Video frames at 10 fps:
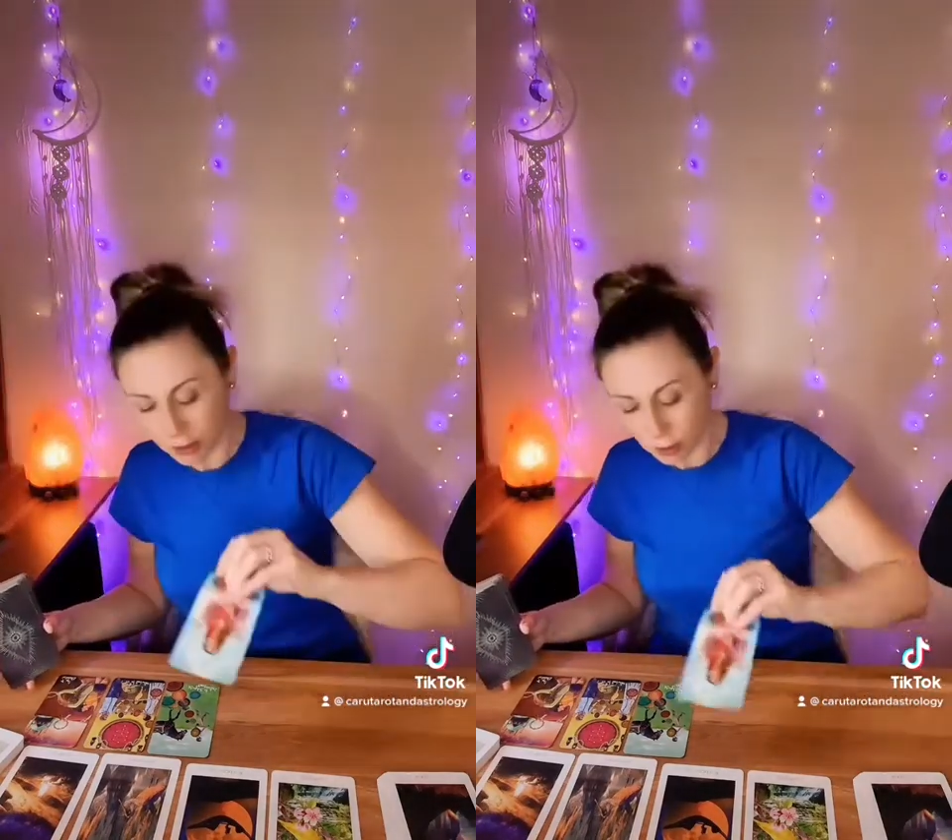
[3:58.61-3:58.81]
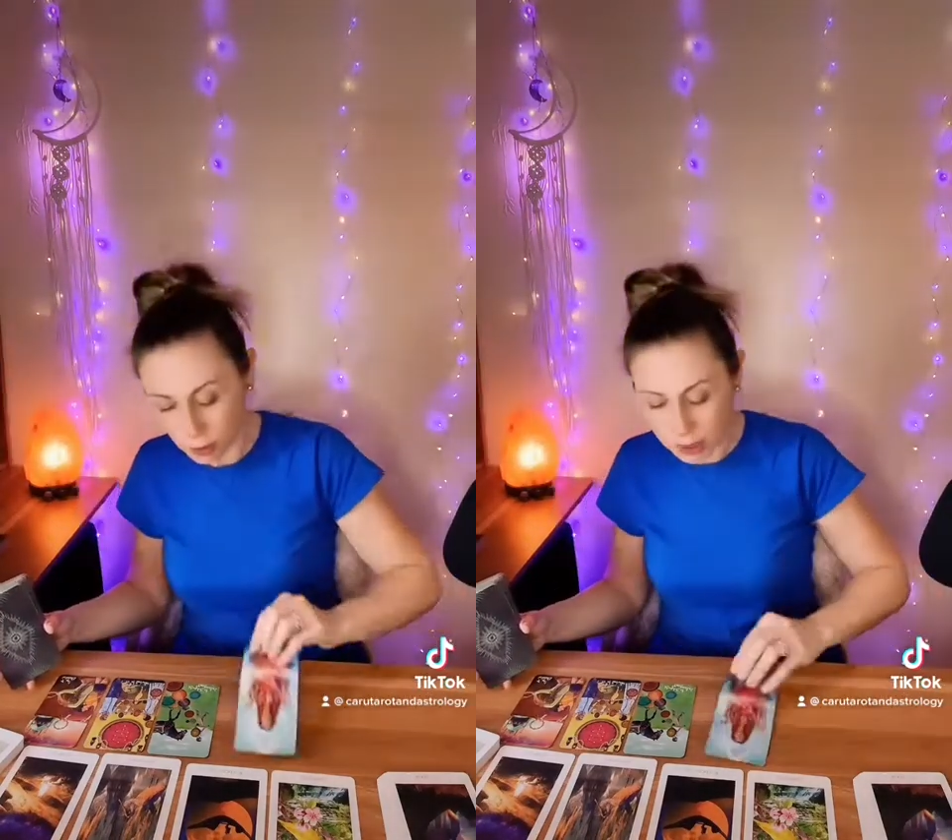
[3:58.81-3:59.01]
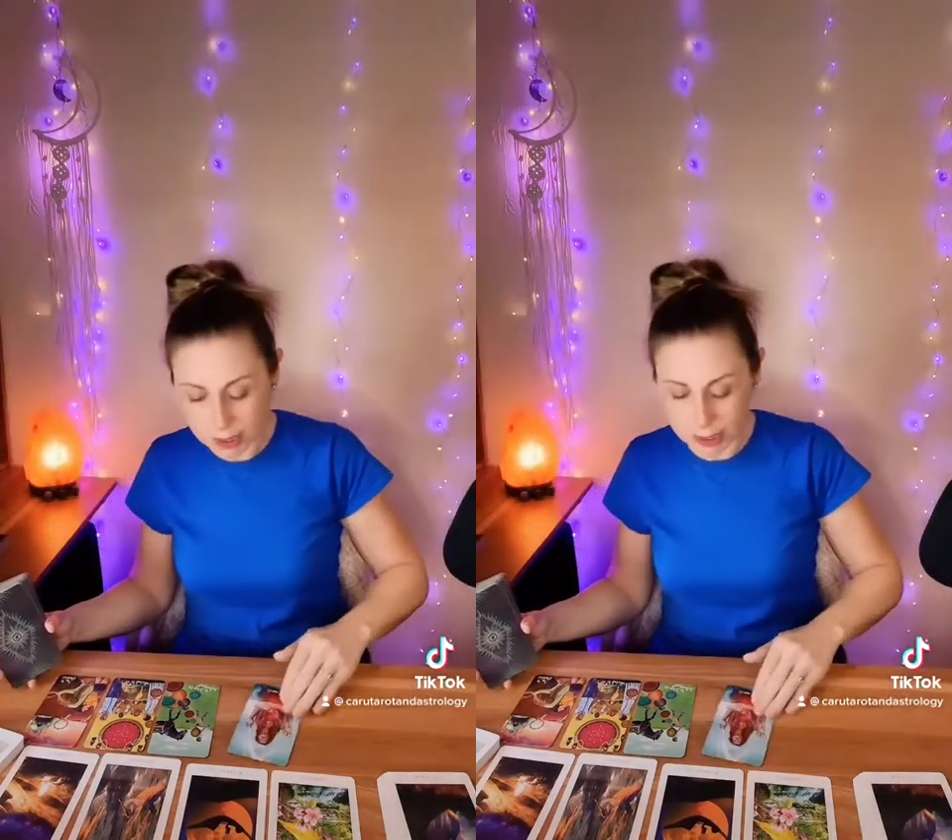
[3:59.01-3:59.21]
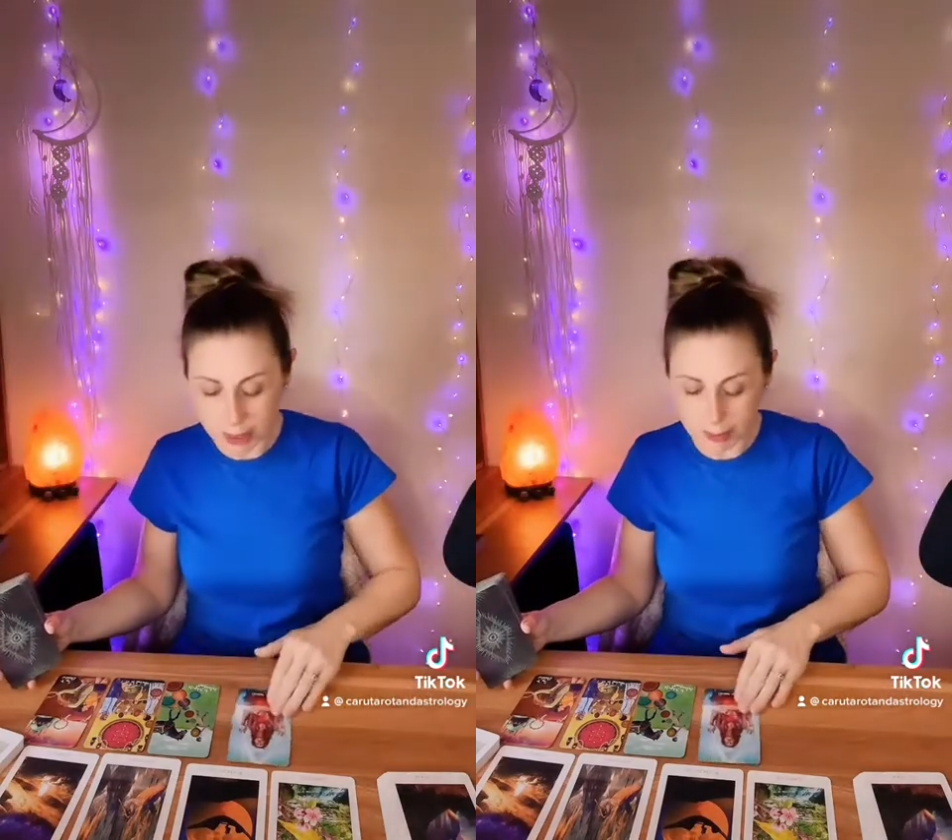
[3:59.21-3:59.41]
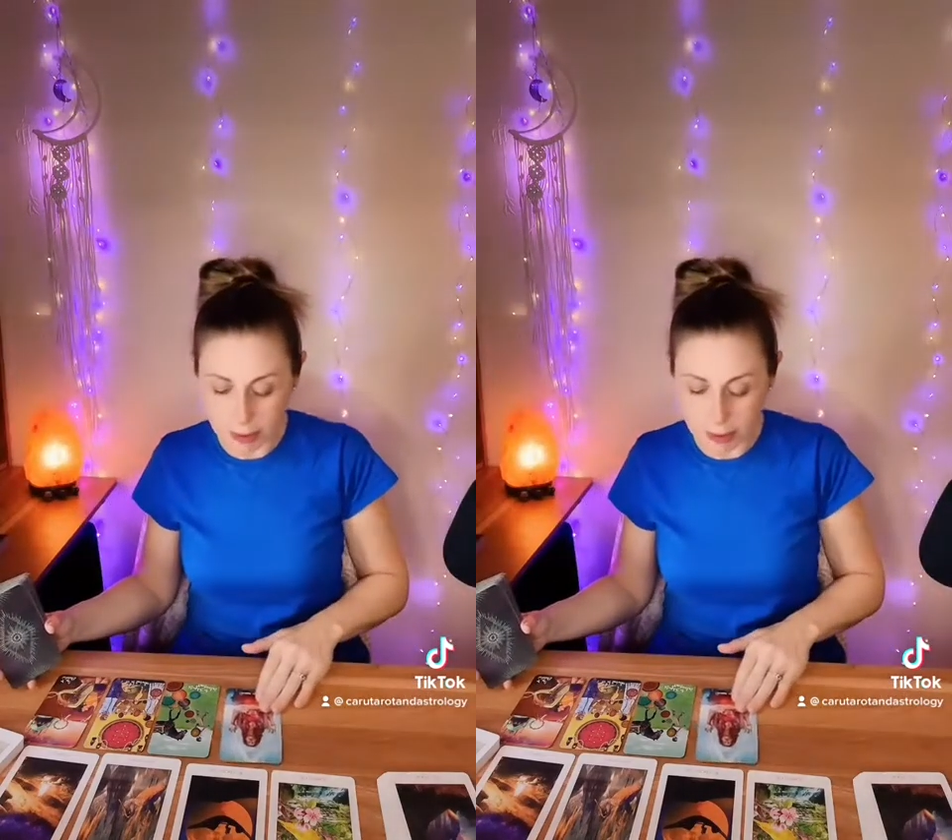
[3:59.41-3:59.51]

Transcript: Queen of Cups,